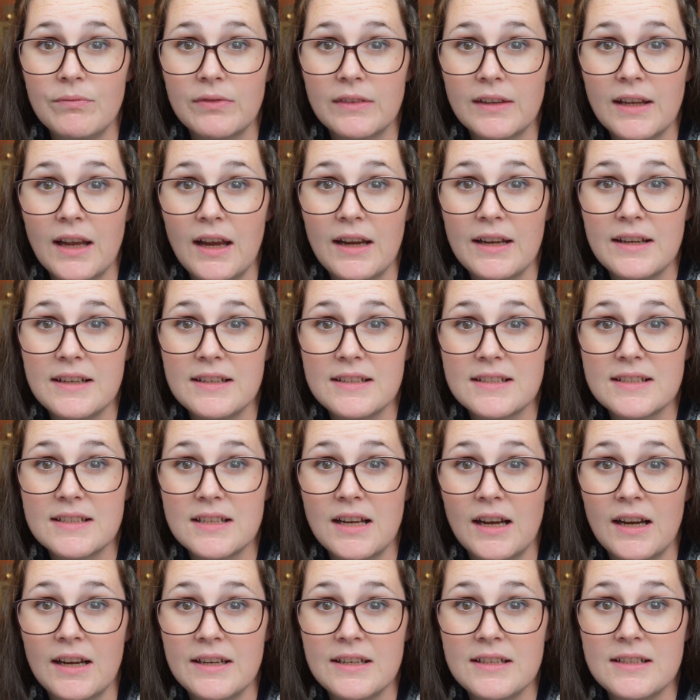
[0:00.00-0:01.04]
get his
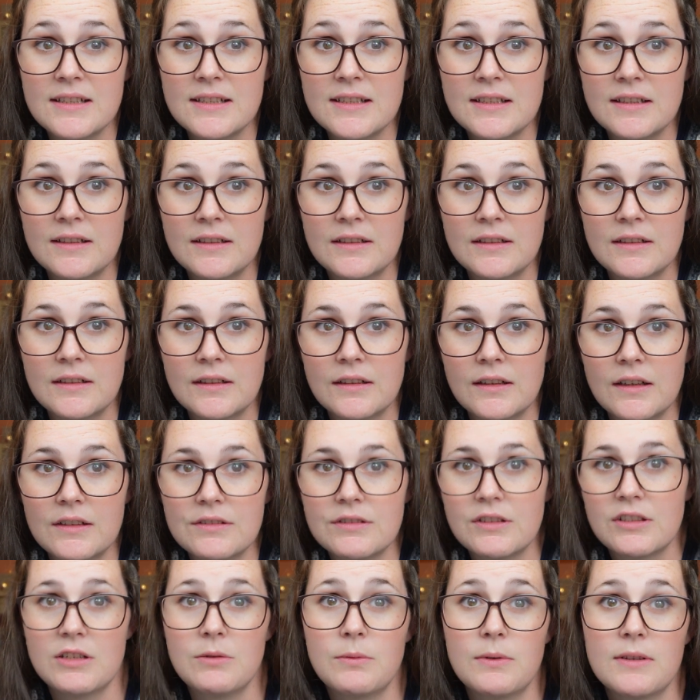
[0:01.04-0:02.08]
size,
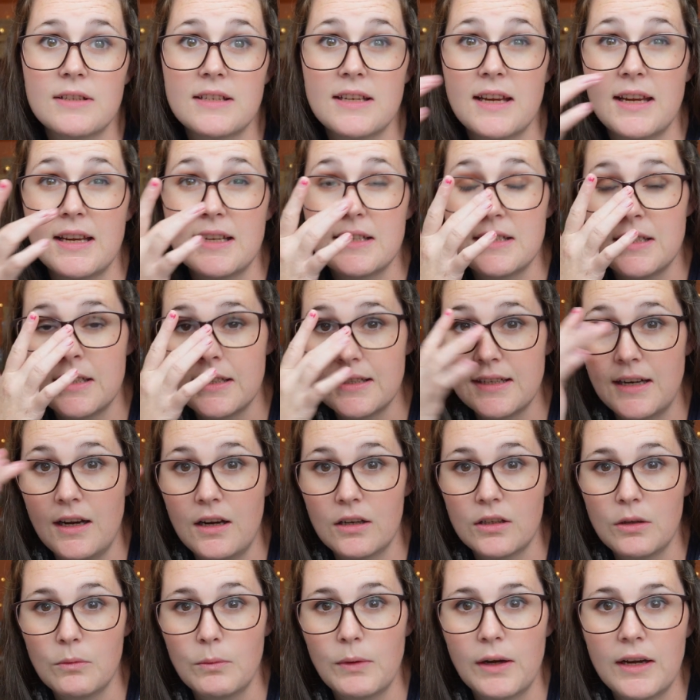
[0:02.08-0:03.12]
especially once he hits his
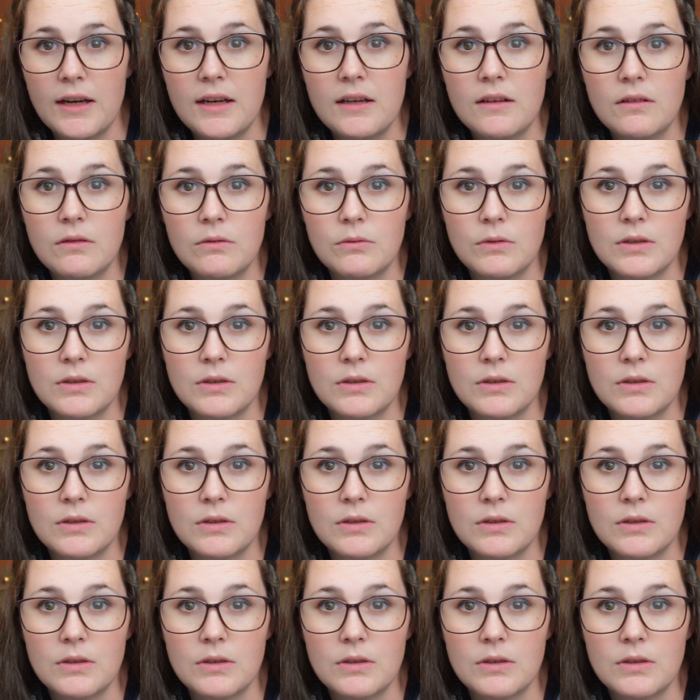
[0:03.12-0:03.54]
target weight.